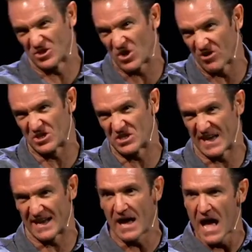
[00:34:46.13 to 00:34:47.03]
church
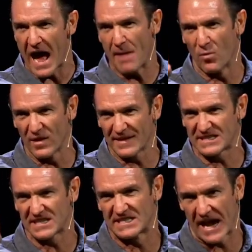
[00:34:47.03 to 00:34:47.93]
said, I'm willing
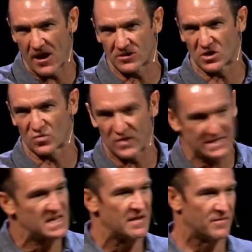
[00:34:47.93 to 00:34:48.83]
to dare to
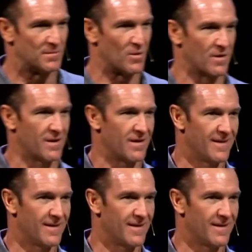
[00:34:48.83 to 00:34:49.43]
risk even more?